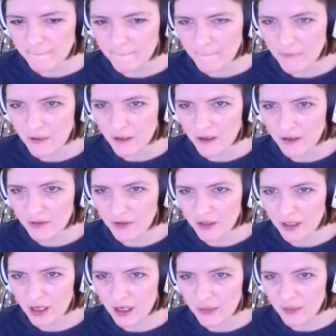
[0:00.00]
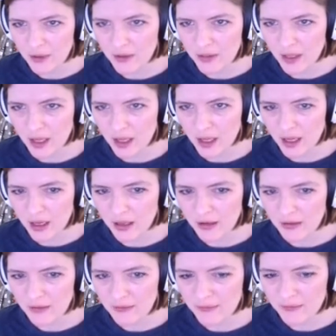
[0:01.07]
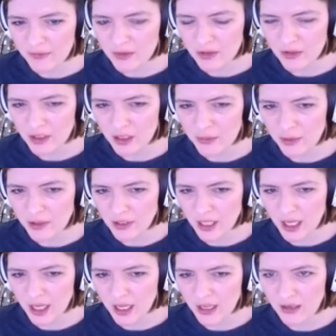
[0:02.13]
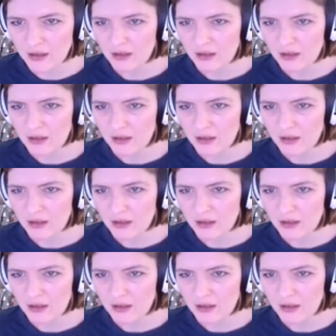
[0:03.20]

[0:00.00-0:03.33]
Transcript: I don't really care about that. Don't care about that.